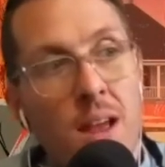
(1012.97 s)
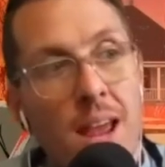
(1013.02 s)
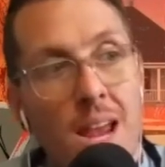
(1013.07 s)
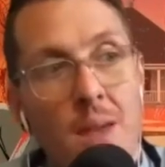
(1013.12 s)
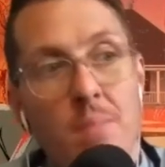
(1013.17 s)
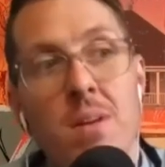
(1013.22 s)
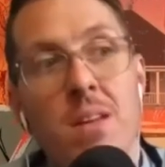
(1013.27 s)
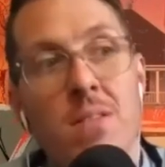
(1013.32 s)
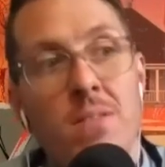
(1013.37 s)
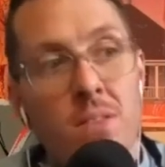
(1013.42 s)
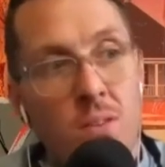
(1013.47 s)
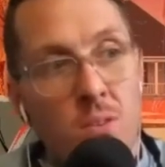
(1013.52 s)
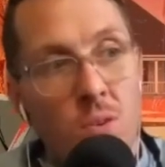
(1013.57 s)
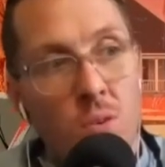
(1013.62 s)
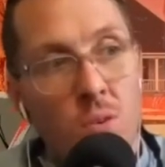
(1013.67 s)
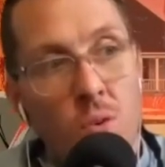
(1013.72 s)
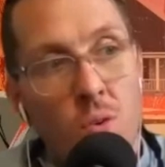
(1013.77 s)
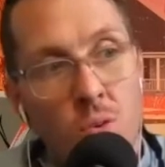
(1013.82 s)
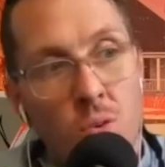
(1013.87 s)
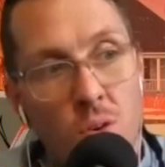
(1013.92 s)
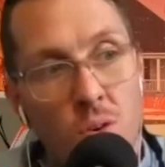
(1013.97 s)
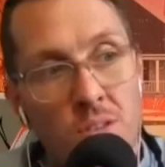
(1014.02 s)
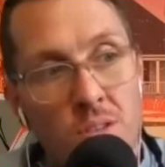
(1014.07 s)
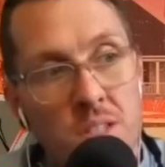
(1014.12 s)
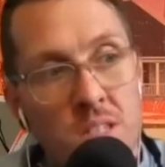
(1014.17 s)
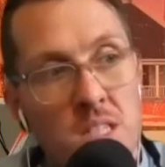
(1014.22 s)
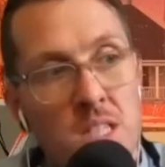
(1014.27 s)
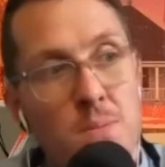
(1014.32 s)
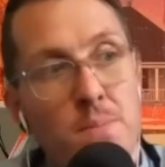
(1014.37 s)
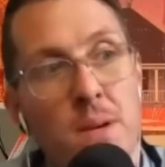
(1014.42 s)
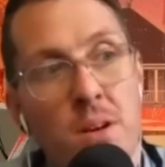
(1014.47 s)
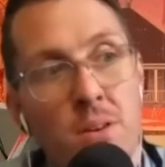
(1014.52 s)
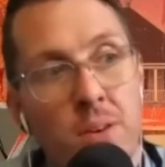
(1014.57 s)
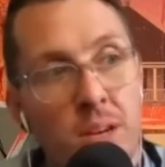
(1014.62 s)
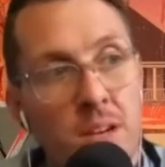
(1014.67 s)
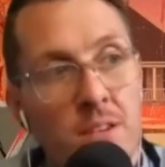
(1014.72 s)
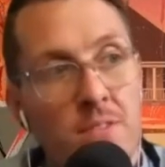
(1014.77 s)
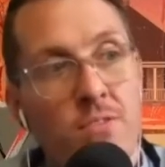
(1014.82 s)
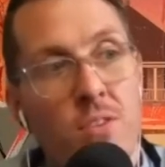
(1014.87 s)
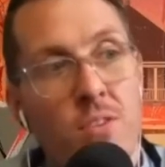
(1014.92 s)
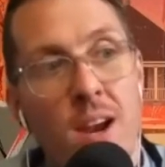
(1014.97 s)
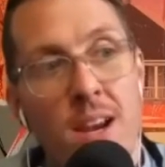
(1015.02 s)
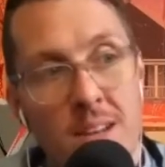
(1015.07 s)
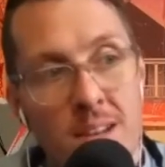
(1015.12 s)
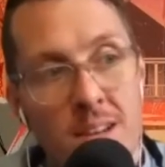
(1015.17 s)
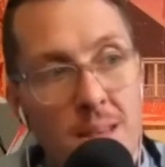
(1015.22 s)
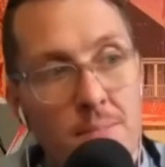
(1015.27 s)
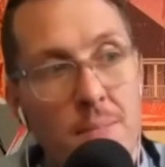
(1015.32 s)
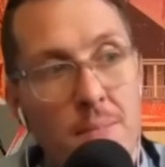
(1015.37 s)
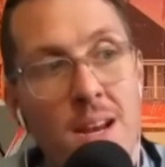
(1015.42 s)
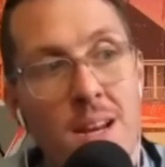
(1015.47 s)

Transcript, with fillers: Amityville Horror, Suspiria, Fright Night,